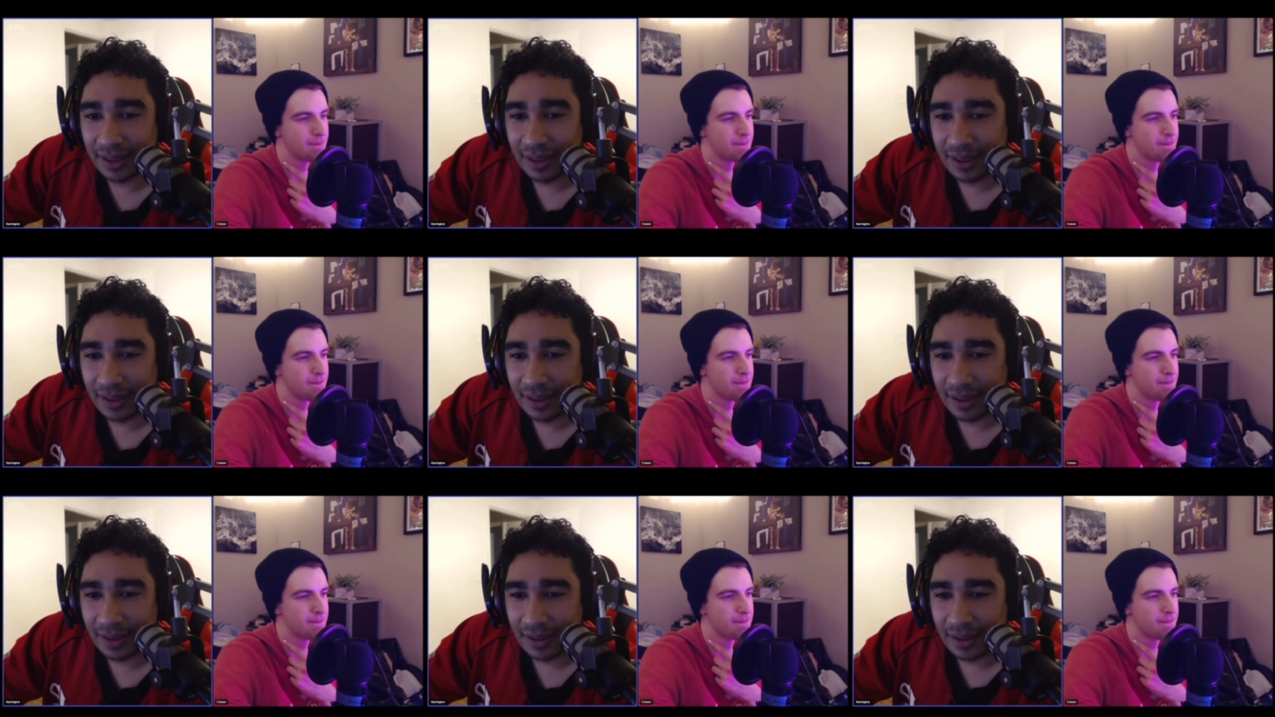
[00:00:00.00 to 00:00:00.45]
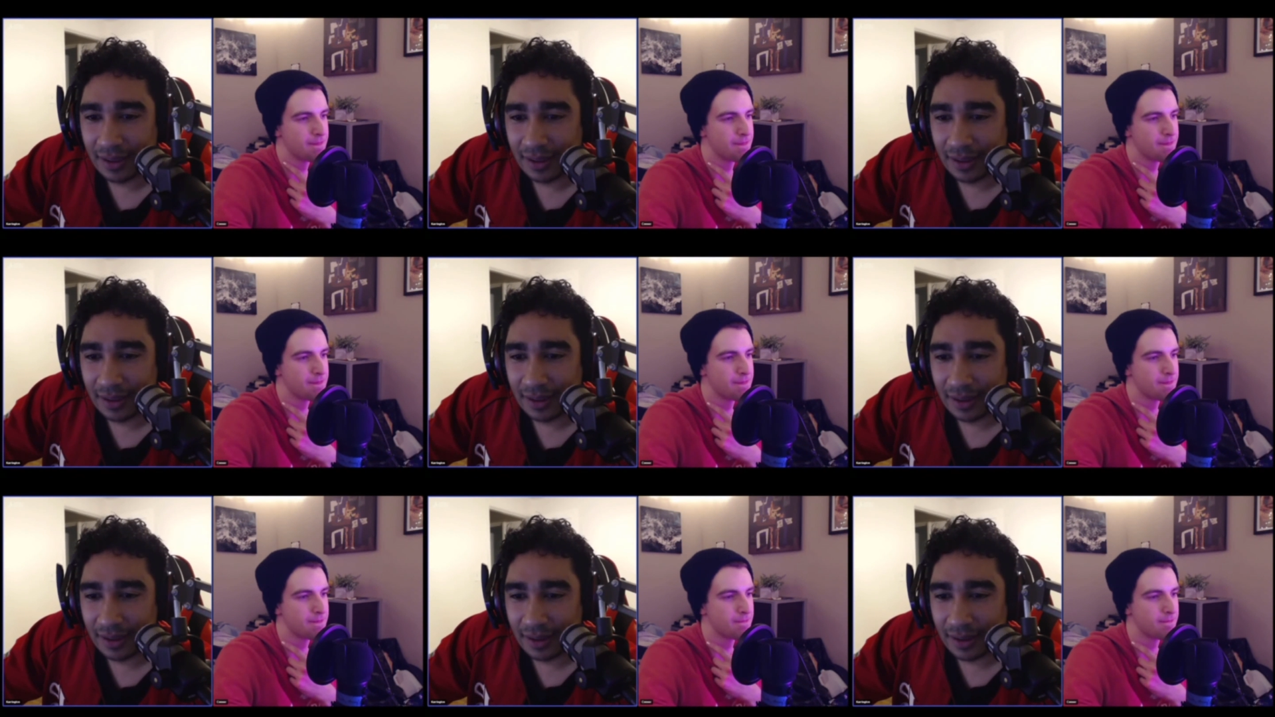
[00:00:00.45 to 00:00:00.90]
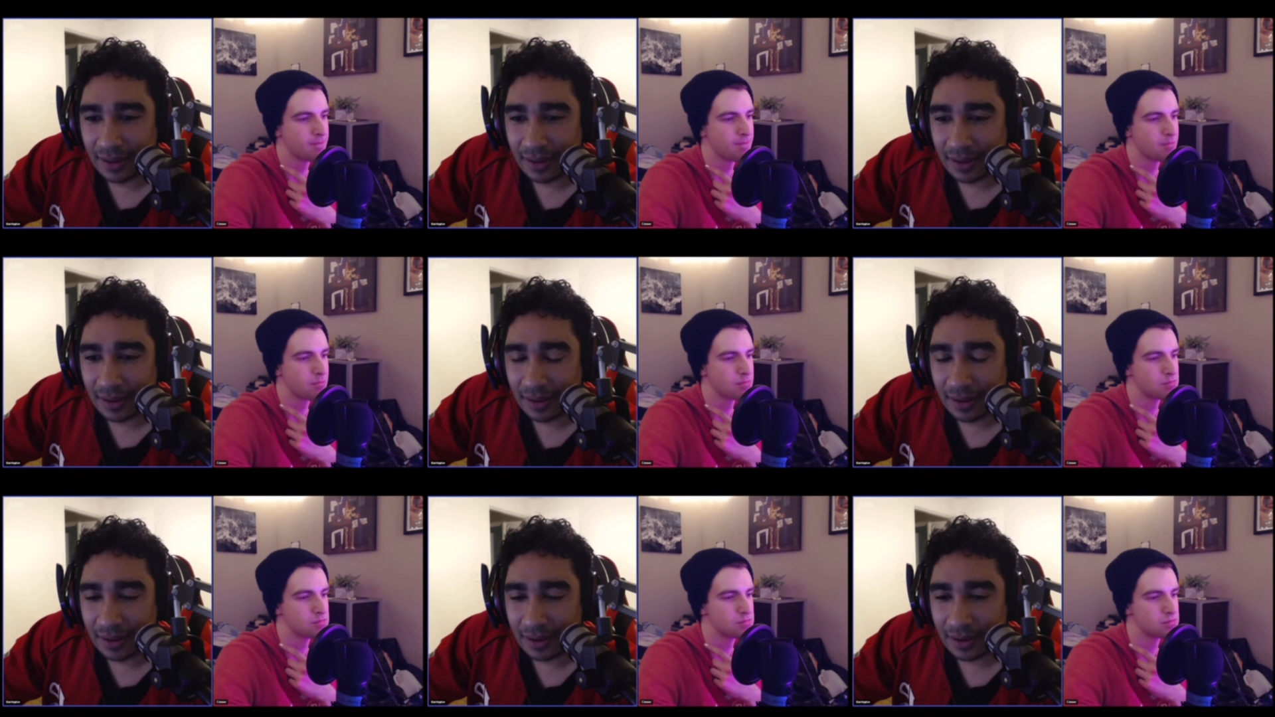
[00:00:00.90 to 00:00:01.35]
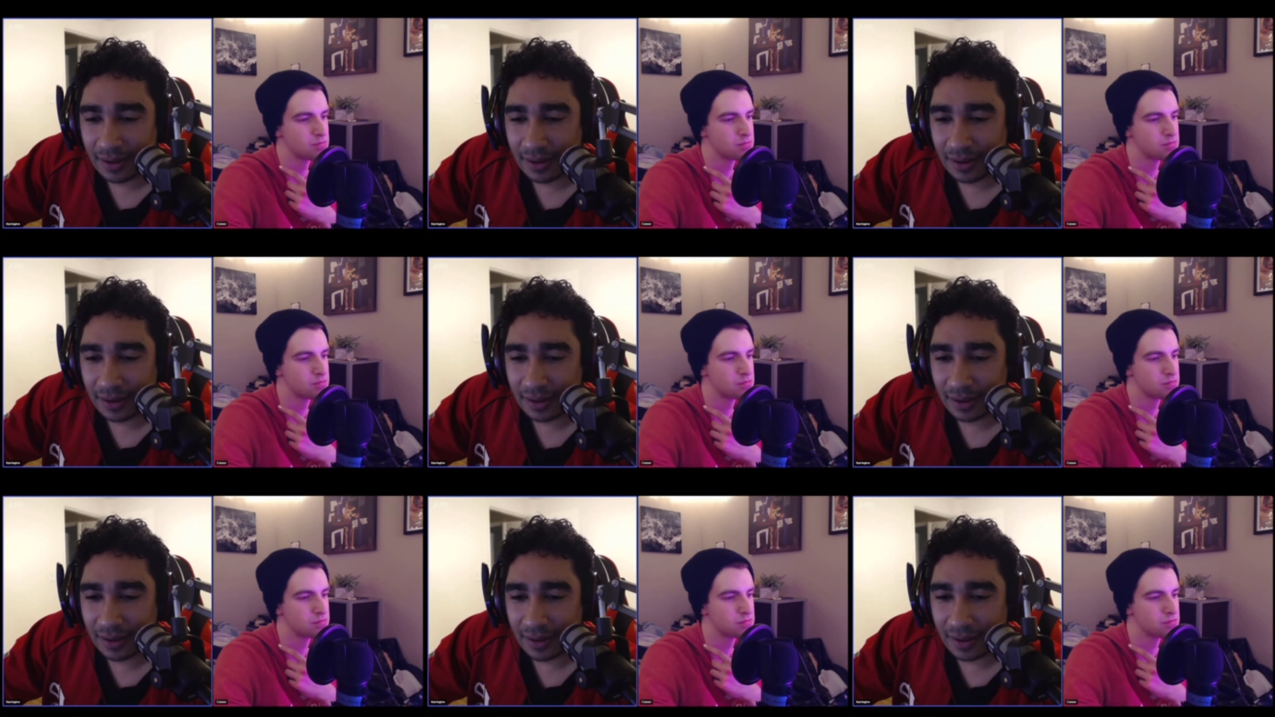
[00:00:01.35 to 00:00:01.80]

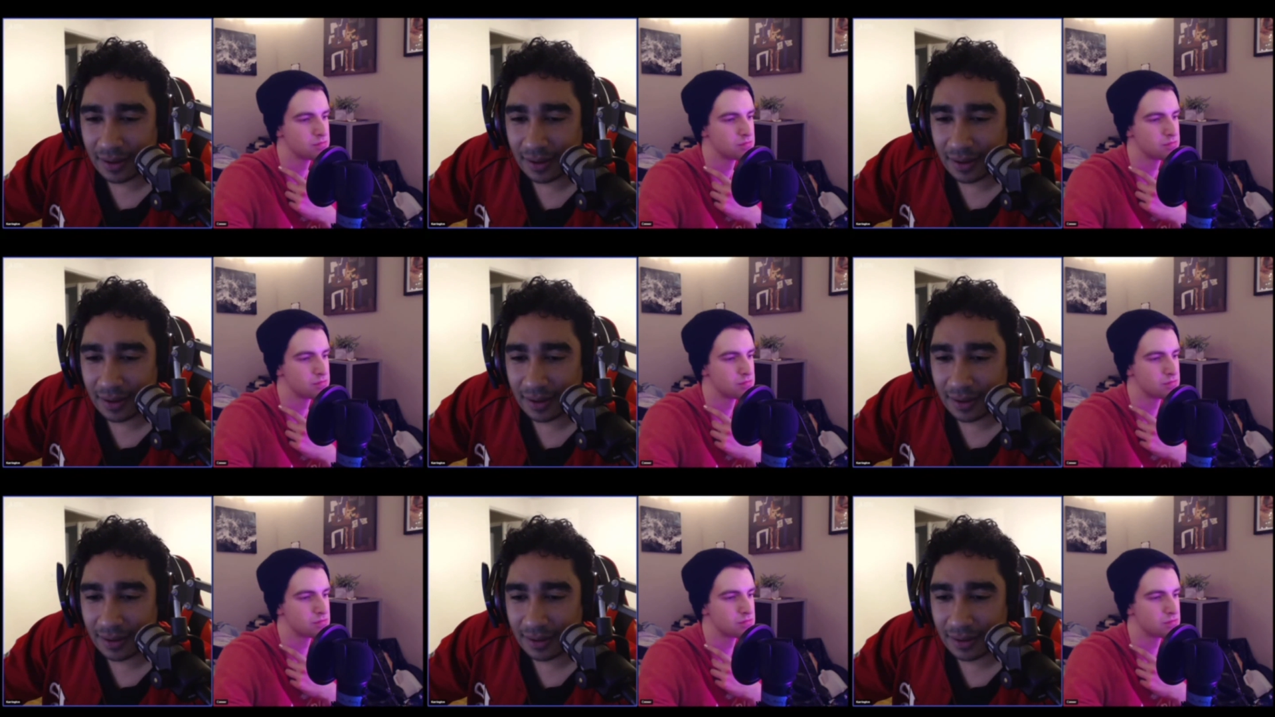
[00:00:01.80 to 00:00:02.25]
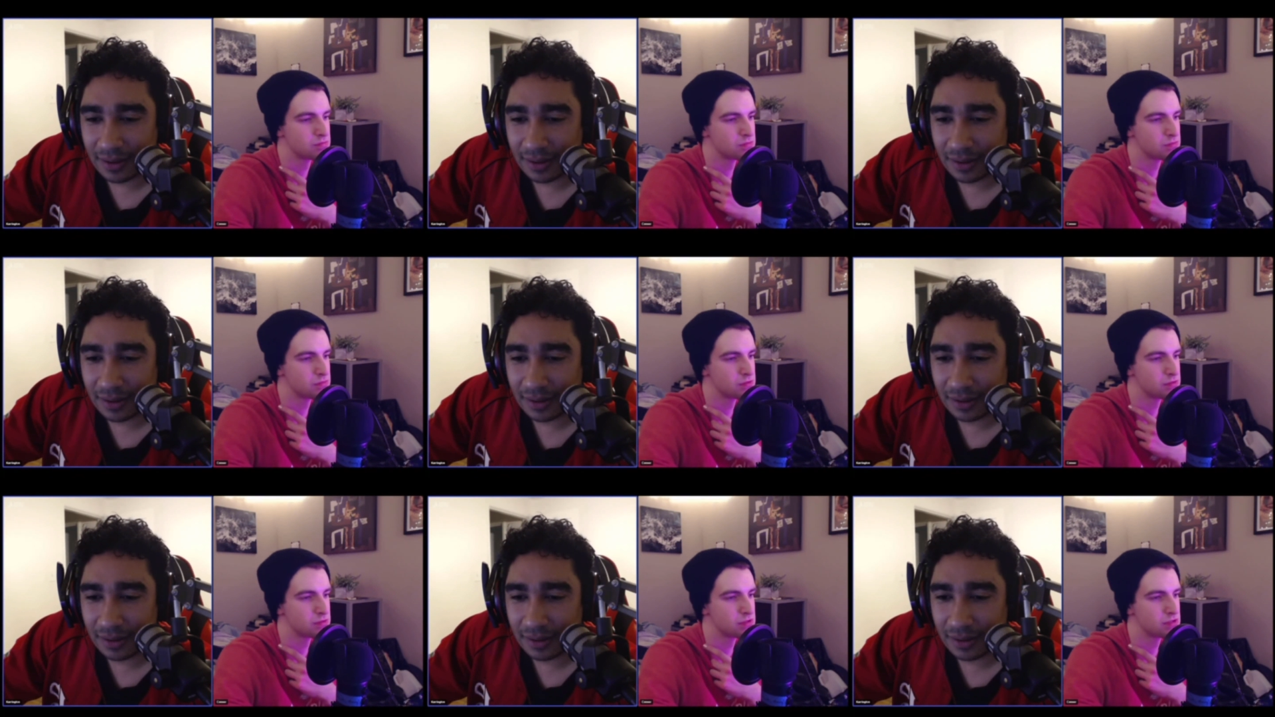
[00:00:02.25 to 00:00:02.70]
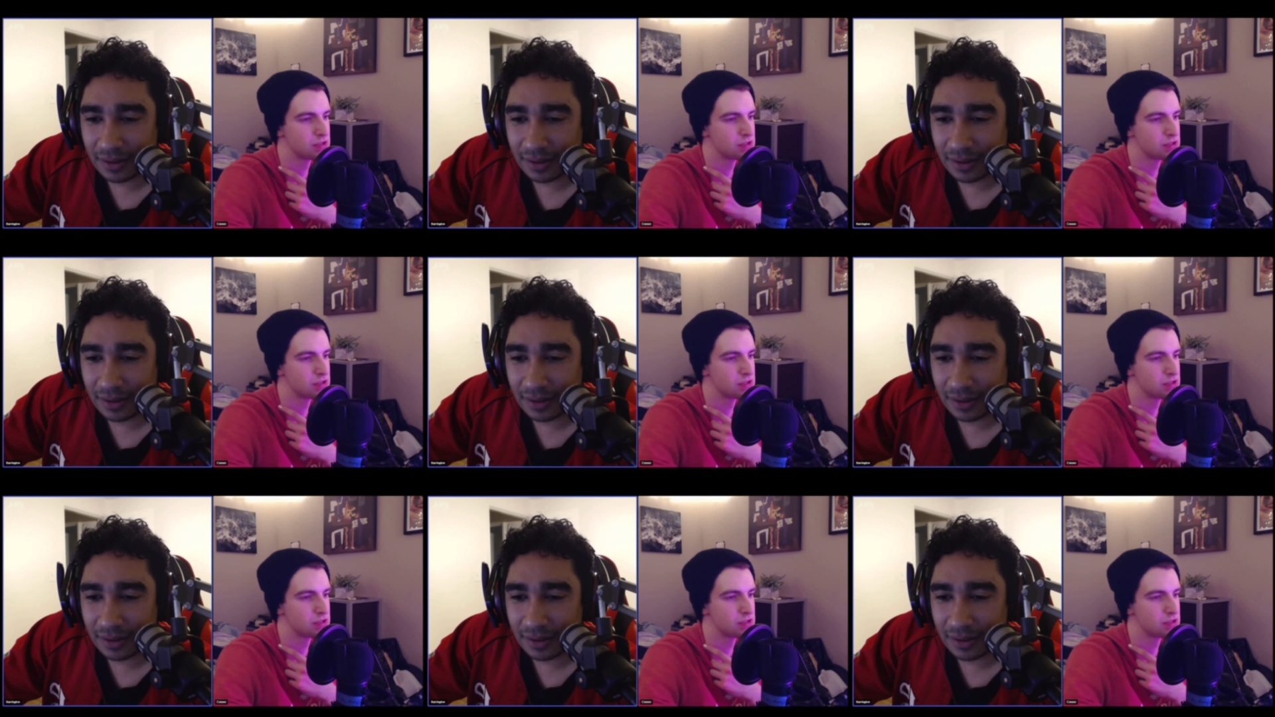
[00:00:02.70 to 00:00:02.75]
[no speech]